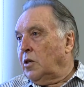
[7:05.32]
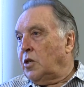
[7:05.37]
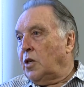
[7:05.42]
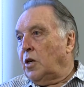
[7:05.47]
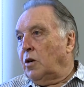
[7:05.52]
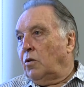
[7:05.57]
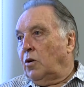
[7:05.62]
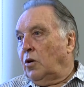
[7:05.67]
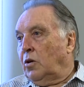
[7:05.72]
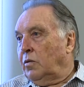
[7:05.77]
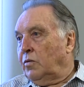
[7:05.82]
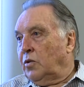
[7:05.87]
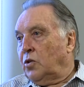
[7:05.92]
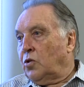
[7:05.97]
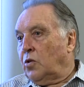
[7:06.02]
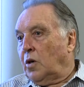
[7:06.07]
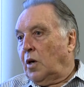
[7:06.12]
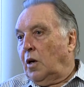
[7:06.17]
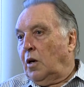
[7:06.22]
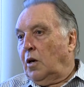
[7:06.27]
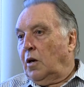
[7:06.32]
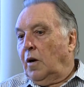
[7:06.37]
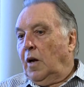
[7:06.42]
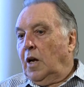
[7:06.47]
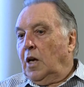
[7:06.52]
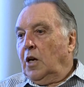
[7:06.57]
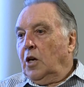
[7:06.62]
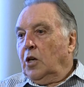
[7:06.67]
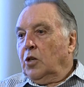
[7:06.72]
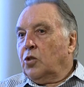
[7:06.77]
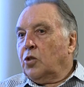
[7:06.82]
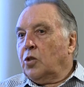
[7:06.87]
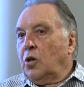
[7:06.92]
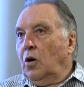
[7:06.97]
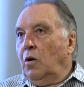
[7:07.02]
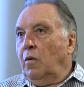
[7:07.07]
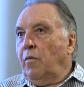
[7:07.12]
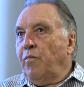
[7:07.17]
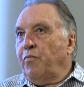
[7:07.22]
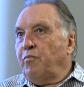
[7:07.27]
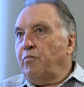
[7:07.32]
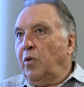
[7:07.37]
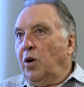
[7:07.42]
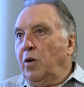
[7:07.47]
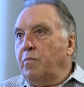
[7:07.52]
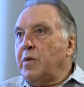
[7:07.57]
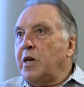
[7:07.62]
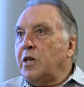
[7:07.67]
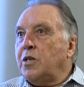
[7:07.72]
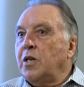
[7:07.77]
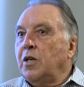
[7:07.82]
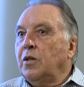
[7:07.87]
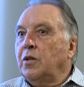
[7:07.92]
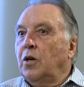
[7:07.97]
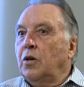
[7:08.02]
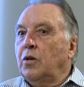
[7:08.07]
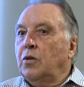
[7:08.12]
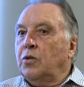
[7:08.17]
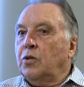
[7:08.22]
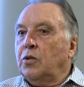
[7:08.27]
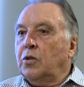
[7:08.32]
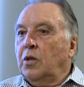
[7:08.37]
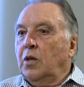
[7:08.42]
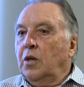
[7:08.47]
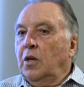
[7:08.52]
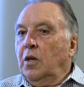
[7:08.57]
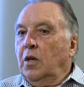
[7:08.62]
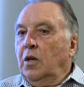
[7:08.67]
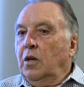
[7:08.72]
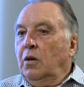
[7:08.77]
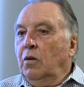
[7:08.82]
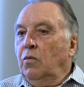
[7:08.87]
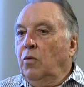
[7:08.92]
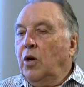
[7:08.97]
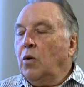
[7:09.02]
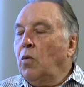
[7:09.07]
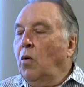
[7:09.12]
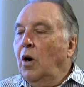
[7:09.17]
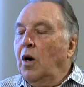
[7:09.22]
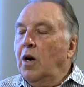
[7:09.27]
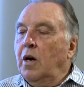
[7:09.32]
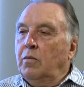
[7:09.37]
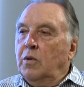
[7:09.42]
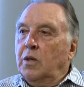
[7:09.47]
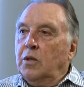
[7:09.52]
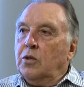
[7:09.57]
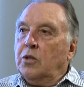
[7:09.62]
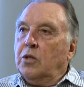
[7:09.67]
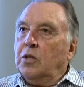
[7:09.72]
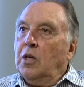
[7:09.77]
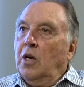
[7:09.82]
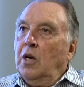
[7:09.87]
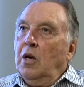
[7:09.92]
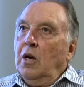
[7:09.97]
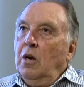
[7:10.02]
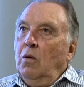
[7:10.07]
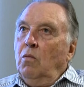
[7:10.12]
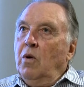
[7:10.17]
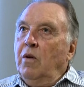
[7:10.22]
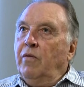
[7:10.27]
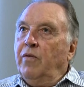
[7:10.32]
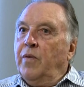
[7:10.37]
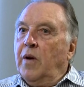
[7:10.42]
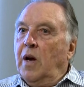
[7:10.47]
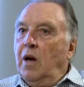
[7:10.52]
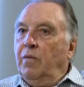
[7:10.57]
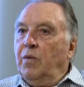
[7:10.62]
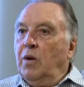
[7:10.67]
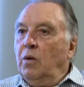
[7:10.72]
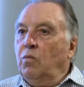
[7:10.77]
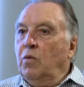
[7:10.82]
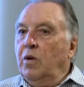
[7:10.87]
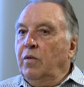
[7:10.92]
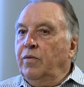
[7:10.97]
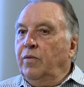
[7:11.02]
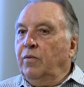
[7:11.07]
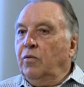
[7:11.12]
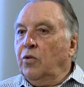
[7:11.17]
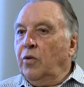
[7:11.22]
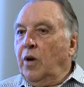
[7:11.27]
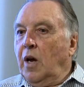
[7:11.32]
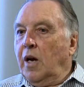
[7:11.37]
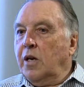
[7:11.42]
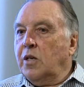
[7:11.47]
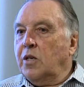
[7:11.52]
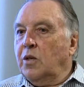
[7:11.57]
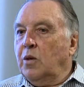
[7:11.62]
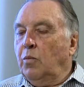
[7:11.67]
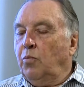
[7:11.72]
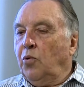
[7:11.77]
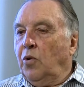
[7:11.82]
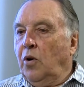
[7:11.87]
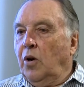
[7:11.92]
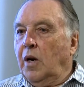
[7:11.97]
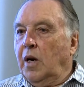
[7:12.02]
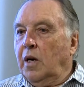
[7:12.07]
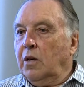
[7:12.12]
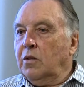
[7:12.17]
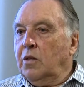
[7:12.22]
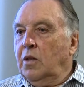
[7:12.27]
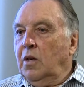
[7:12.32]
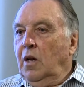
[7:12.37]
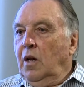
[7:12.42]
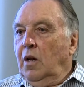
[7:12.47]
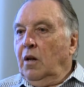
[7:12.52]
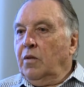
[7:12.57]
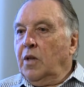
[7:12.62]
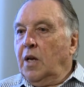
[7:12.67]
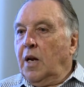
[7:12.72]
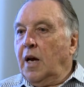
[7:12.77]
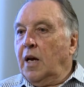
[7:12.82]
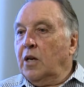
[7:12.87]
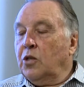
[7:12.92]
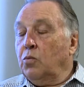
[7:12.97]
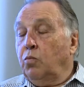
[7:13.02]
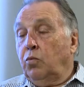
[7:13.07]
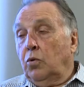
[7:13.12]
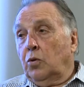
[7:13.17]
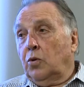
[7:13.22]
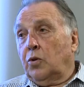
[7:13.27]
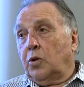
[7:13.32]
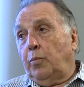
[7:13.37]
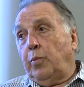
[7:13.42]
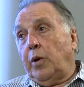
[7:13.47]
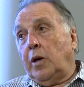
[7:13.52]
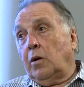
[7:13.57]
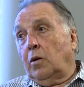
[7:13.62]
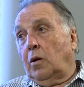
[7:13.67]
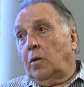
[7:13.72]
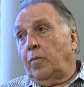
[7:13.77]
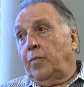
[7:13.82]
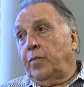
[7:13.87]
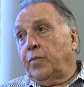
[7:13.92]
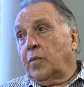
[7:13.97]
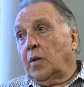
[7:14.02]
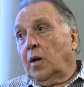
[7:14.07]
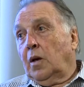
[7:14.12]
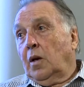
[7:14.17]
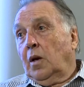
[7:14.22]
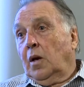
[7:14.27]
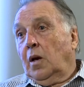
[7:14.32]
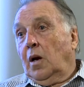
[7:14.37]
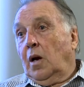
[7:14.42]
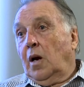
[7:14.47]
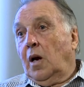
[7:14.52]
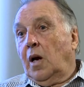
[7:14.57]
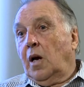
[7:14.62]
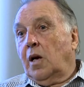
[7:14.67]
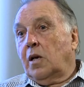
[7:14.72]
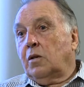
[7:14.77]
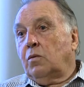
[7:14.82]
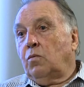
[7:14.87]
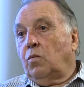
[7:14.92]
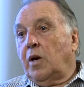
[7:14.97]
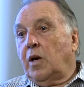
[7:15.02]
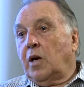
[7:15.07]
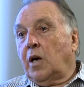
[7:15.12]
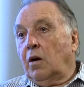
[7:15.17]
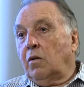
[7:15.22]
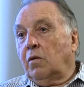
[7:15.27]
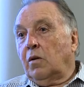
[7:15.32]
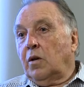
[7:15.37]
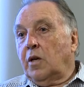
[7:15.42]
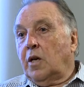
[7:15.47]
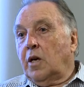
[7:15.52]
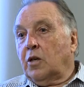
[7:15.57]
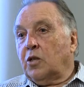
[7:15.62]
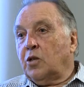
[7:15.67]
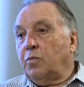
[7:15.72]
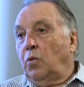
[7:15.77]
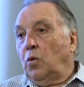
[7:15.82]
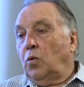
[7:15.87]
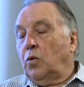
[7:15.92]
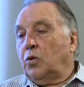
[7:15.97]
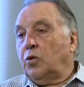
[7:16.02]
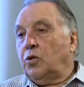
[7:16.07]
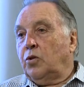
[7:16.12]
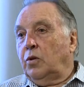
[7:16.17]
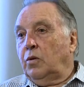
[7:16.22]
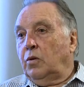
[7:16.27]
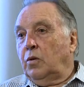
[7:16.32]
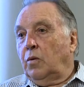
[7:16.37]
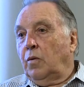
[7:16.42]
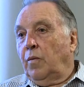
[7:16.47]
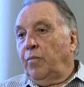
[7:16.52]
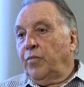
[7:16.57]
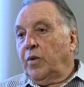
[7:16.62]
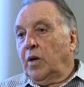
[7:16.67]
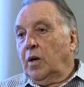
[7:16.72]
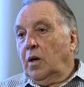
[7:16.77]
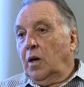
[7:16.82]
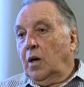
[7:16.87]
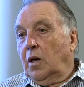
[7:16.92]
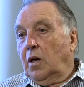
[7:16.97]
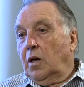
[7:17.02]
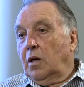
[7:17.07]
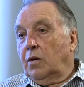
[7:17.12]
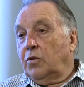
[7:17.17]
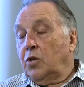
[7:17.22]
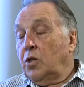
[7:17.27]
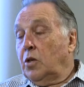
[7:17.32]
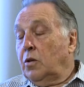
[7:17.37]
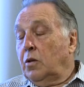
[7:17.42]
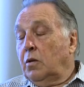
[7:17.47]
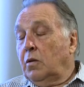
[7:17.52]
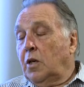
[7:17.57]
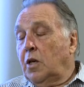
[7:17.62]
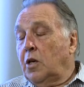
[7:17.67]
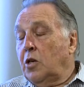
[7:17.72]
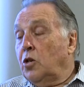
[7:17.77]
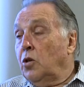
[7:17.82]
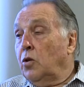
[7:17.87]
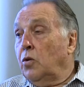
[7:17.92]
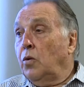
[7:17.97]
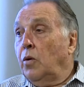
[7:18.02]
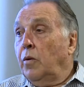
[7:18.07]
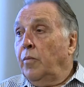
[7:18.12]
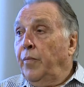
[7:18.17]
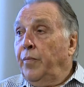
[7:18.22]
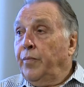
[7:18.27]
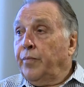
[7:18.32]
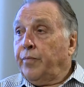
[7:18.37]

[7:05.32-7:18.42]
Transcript: interior of Australia. So by meeting those requirements, we've found that we've created a product that has world appeal, and we currently export to the EU,